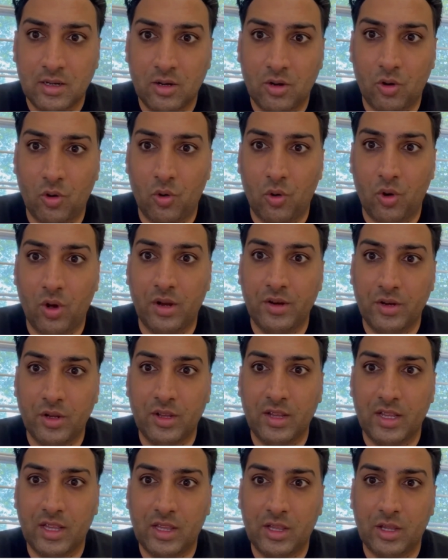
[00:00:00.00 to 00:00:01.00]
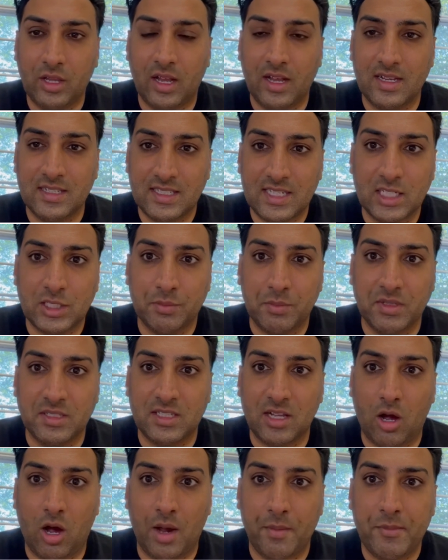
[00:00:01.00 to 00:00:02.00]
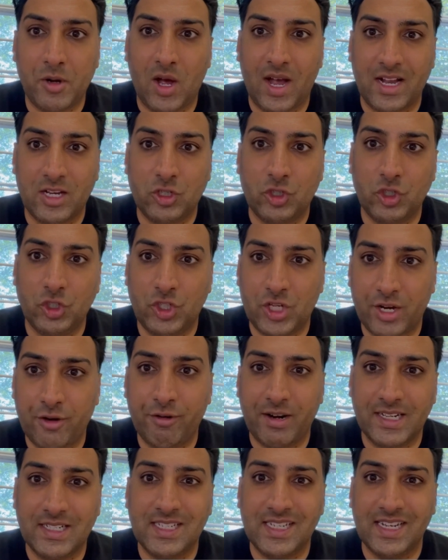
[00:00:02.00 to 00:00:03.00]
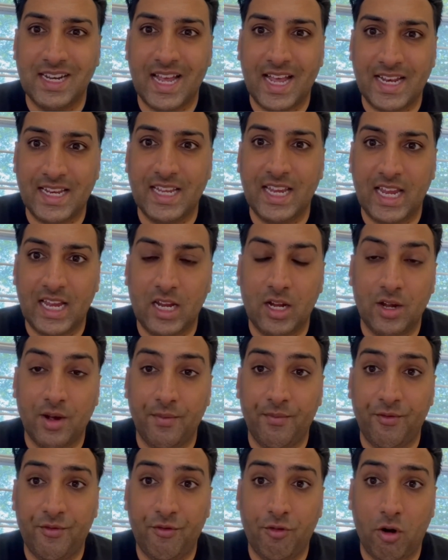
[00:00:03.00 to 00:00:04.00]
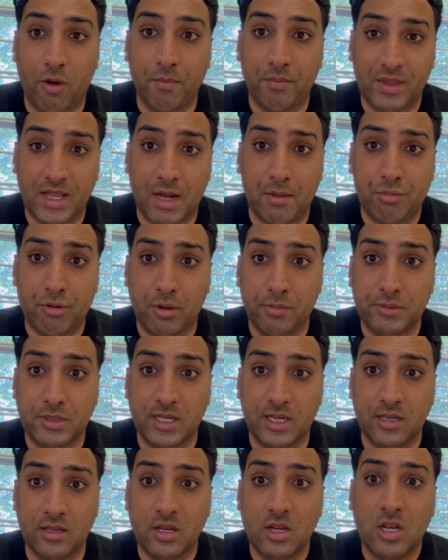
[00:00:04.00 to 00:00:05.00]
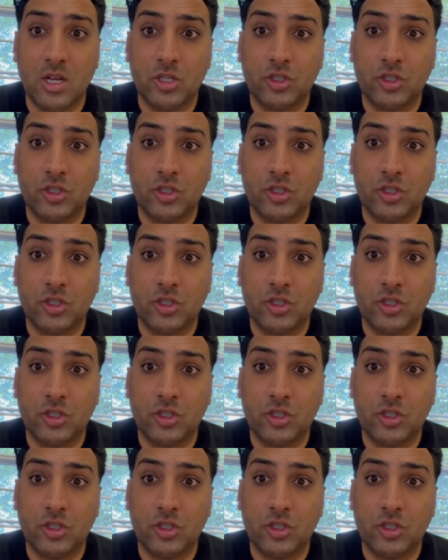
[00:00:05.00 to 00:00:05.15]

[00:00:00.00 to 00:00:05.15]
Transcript: or another 6 months that I'm not actually generating any income from that property.